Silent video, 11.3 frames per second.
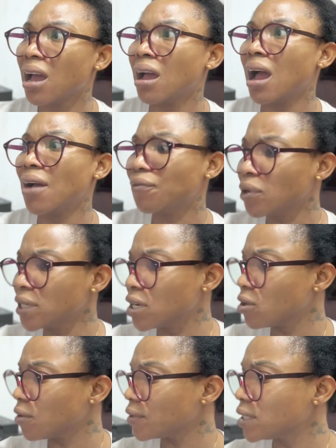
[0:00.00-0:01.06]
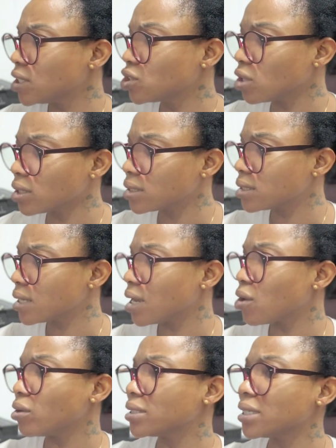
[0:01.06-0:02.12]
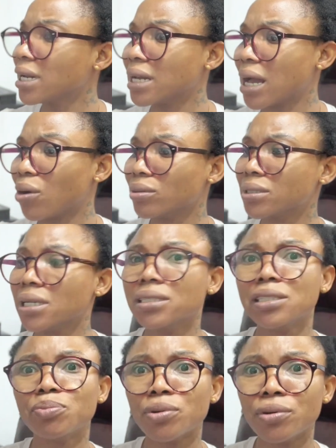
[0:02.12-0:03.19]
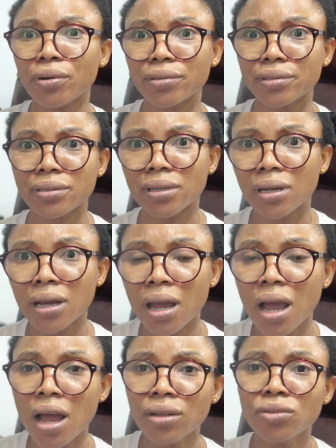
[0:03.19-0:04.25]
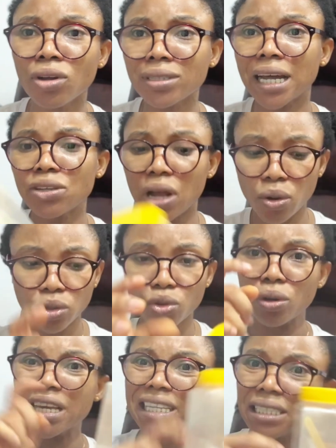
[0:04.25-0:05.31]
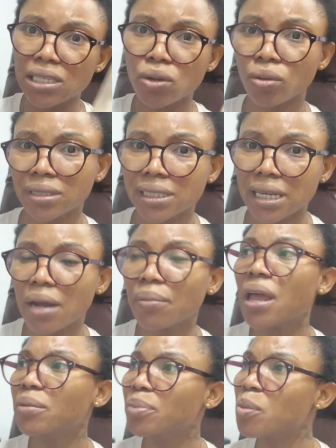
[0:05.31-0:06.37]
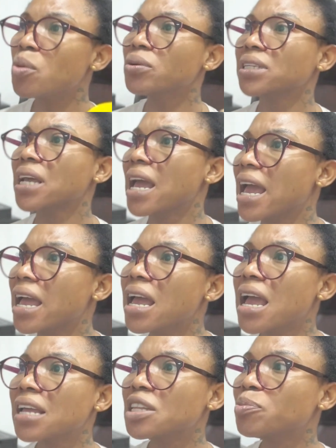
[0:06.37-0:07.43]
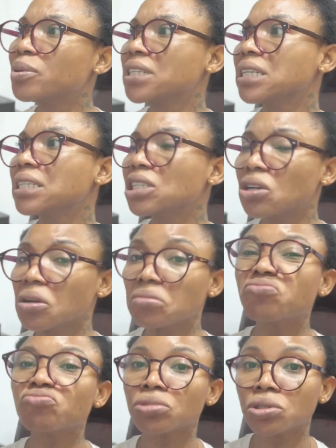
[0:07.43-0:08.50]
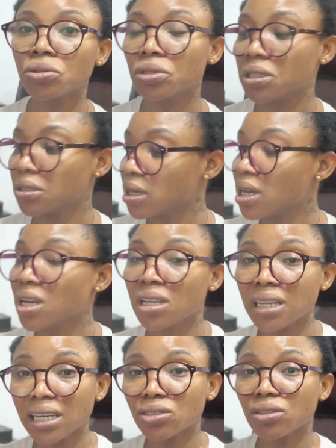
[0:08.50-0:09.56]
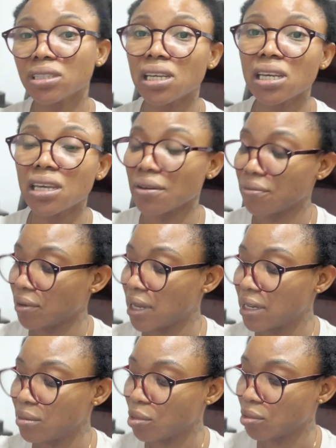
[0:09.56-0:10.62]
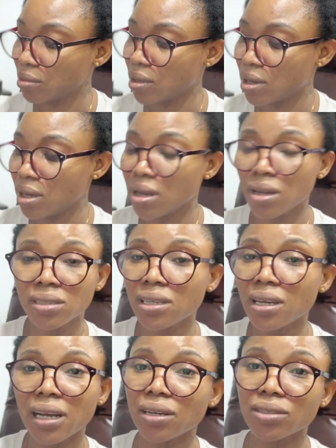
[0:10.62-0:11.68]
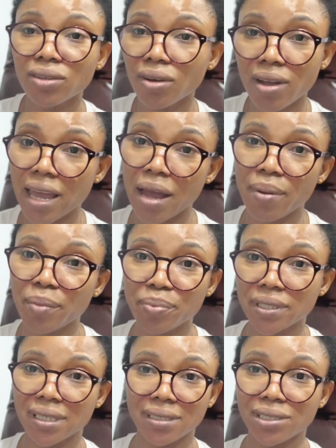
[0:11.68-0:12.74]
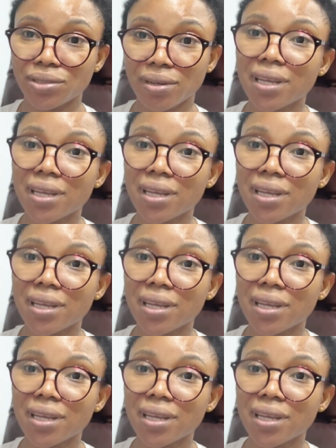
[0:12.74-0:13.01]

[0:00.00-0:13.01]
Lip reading: And funny enough, it is just a container that contains the product. not that you are going to eat the container. And people will say, the presentation of story, that's not skincare anymore. Skincare does not care about presentation.